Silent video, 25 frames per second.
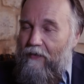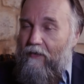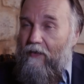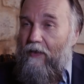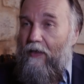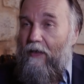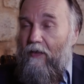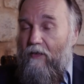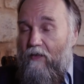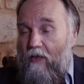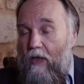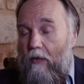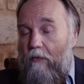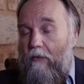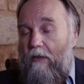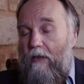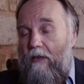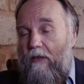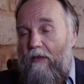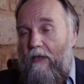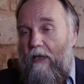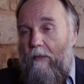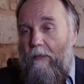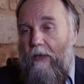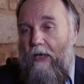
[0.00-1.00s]
mm-hmm. Saudi
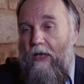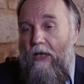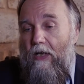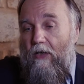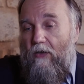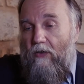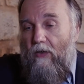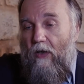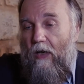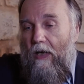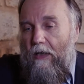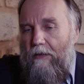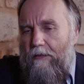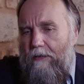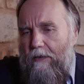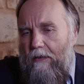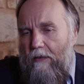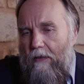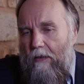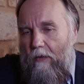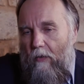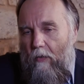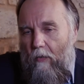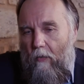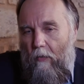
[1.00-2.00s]
Arabia. So I
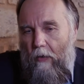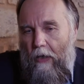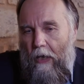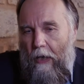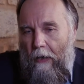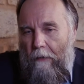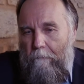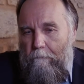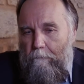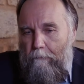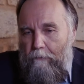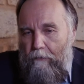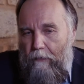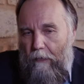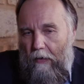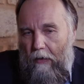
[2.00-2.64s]
think we are